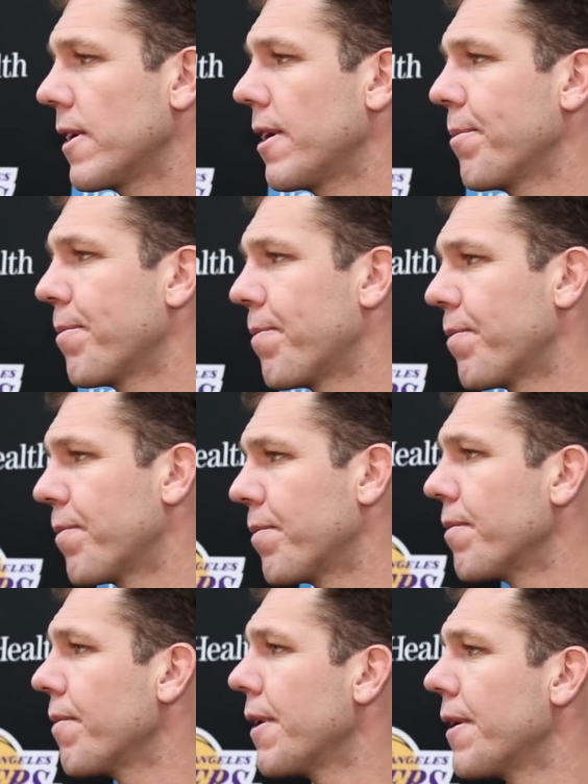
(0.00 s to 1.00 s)
game.
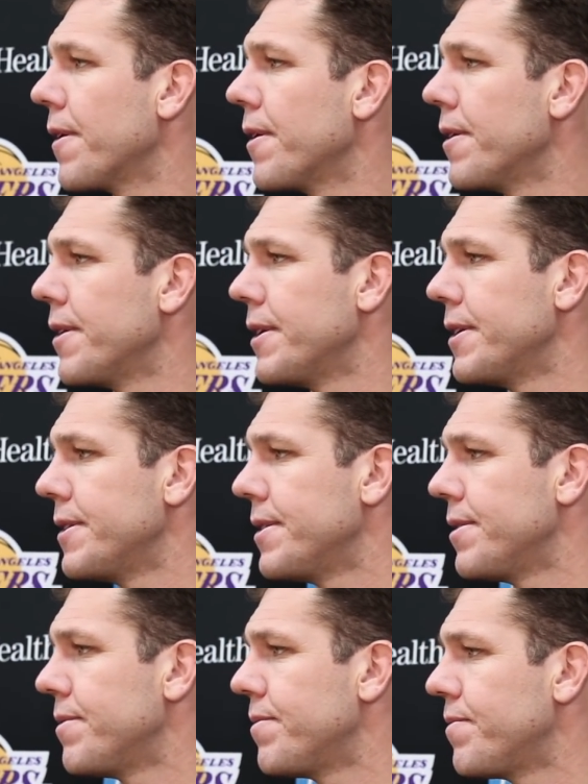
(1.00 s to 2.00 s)
Would you maybe recall
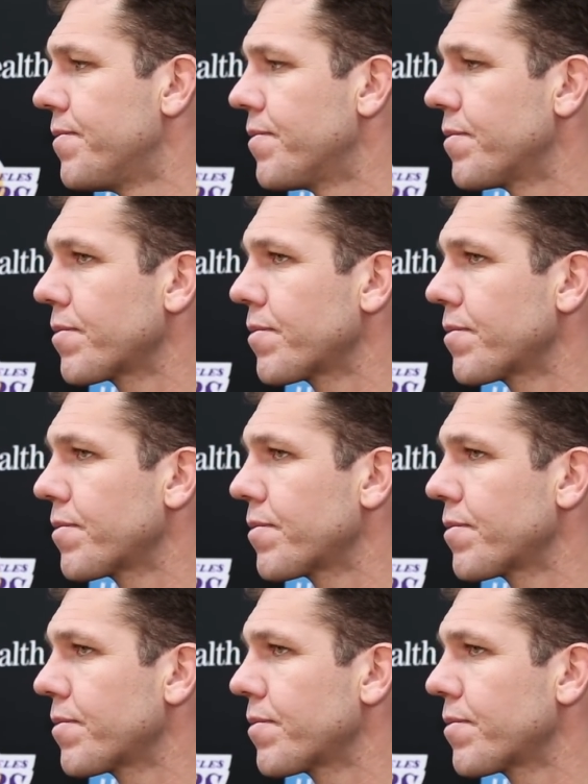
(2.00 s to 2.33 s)
Zubac?